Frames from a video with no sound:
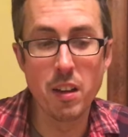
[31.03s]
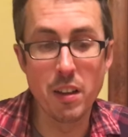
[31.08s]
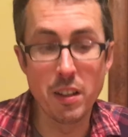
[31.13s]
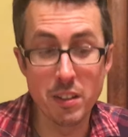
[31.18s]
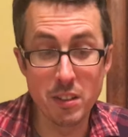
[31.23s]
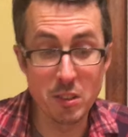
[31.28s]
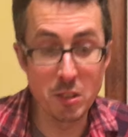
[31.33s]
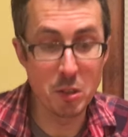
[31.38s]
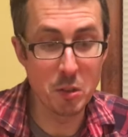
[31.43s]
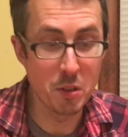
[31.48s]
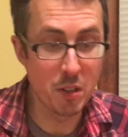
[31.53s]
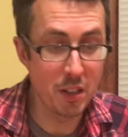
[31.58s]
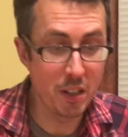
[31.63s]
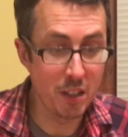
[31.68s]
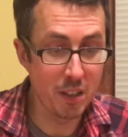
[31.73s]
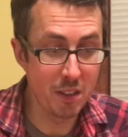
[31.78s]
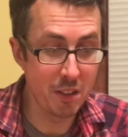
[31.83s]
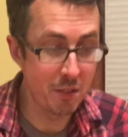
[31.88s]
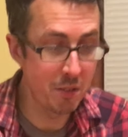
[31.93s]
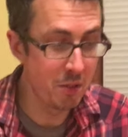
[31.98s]
I know,
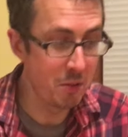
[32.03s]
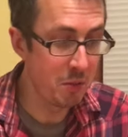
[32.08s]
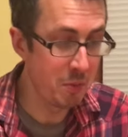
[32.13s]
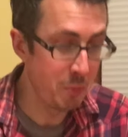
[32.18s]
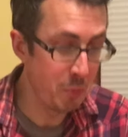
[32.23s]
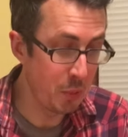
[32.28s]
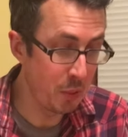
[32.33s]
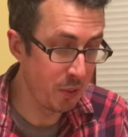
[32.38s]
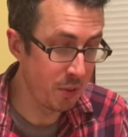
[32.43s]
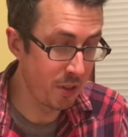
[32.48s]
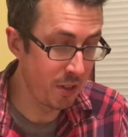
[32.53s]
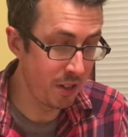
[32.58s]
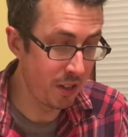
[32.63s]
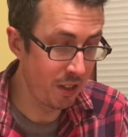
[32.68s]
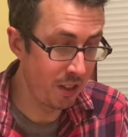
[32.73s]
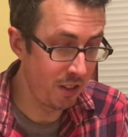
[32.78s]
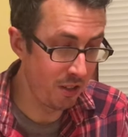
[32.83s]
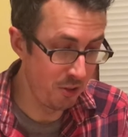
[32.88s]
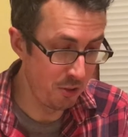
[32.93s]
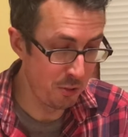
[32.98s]
right?
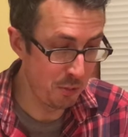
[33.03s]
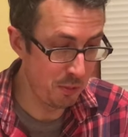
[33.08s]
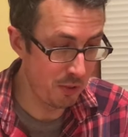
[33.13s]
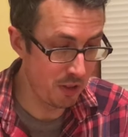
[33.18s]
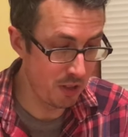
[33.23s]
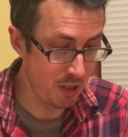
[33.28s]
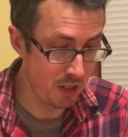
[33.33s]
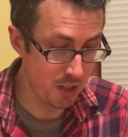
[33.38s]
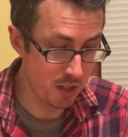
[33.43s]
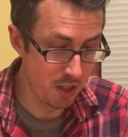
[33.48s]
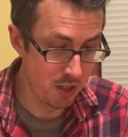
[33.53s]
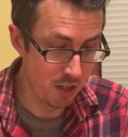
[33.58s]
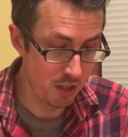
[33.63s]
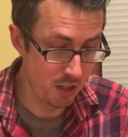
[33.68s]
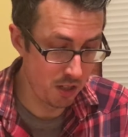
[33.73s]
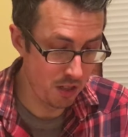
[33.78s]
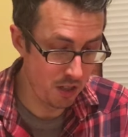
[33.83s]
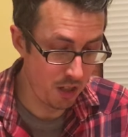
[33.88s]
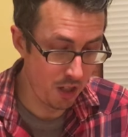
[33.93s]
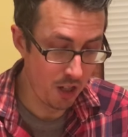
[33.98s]
boring humans.
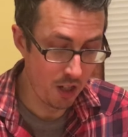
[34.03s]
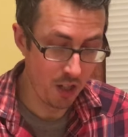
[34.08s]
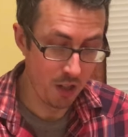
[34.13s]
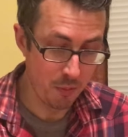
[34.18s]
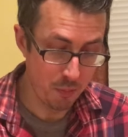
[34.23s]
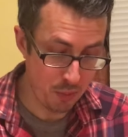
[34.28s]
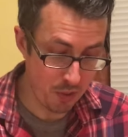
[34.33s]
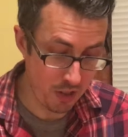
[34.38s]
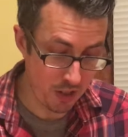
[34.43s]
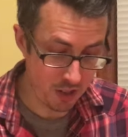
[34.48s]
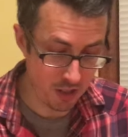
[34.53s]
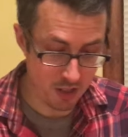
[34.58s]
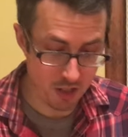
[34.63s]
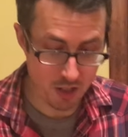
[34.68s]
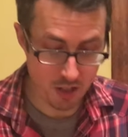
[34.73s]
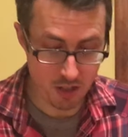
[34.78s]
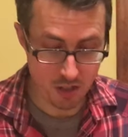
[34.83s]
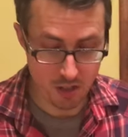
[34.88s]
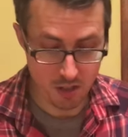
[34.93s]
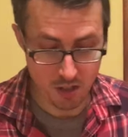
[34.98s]
But
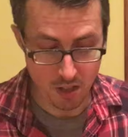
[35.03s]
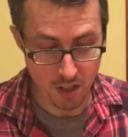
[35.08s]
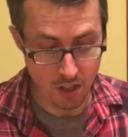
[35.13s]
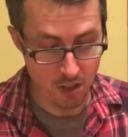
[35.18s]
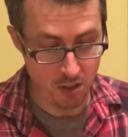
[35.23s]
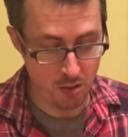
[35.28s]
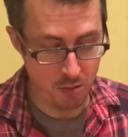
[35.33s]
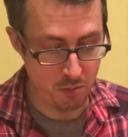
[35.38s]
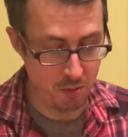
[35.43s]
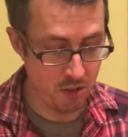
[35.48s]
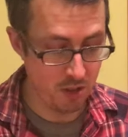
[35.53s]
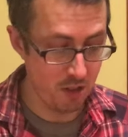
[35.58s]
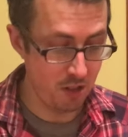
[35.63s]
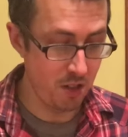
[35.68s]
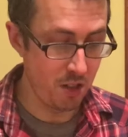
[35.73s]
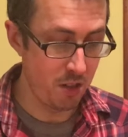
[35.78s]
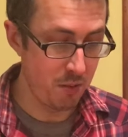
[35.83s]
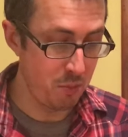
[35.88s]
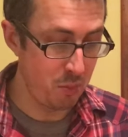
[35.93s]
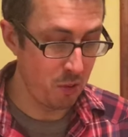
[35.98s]
humans are
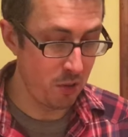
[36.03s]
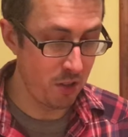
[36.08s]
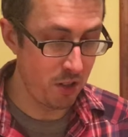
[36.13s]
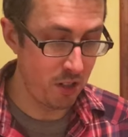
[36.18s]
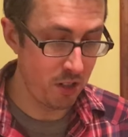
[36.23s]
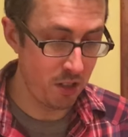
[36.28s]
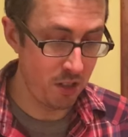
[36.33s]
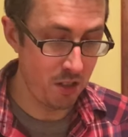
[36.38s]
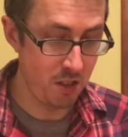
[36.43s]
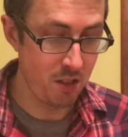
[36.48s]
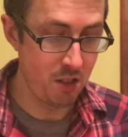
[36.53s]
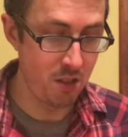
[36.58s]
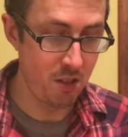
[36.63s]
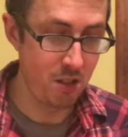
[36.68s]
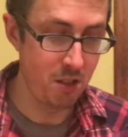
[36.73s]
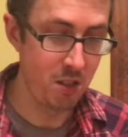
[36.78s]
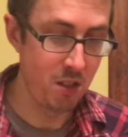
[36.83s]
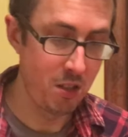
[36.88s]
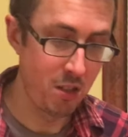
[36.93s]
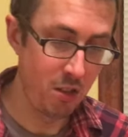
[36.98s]
not boring.
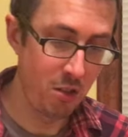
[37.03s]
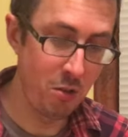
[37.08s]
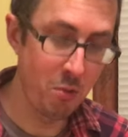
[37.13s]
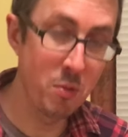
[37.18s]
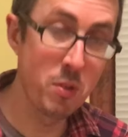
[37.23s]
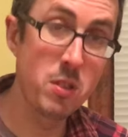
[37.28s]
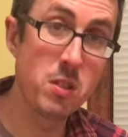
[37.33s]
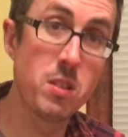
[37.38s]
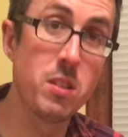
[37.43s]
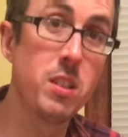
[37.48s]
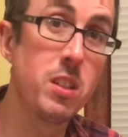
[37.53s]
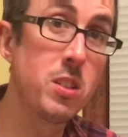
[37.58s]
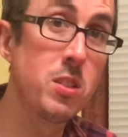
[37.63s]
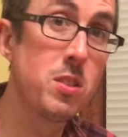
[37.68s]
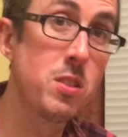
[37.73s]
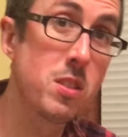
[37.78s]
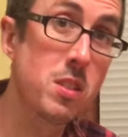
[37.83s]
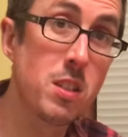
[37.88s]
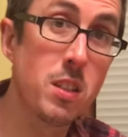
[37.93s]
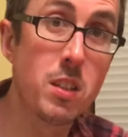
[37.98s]
Humans are
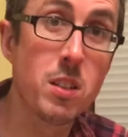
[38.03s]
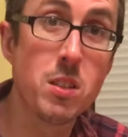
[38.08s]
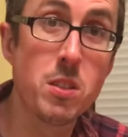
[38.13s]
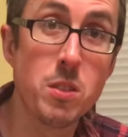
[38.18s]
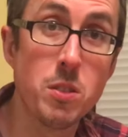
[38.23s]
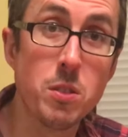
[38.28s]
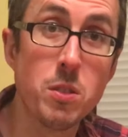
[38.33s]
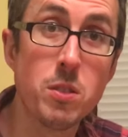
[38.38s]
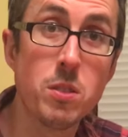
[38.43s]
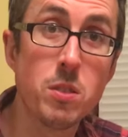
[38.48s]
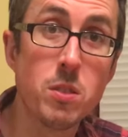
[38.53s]
interesting too,